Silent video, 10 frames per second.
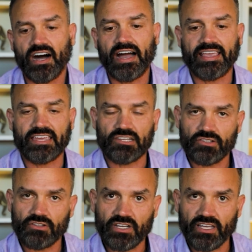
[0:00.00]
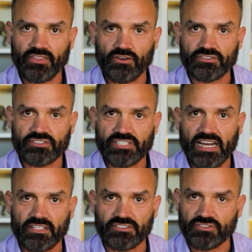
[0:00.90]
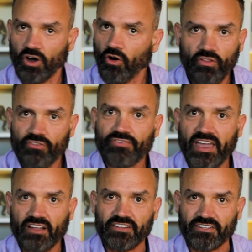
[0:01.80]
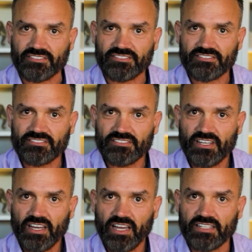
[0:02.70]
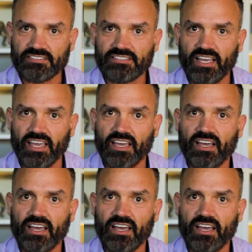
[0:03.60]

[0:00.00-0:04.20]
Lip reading: I can look at those challenges, all the failures, and say,